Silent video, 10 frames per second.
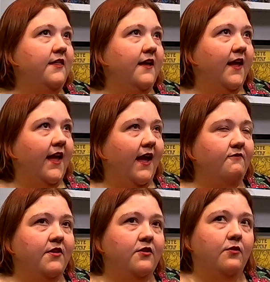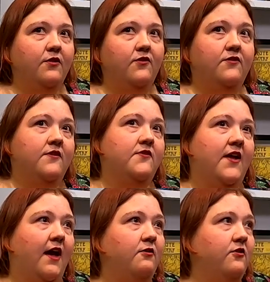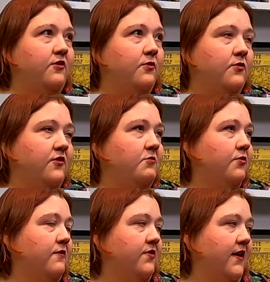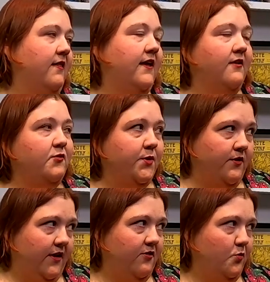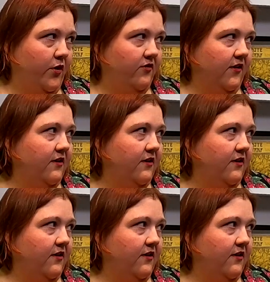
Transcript: thing I haven't noticed is how to do some sort of thing like experience points,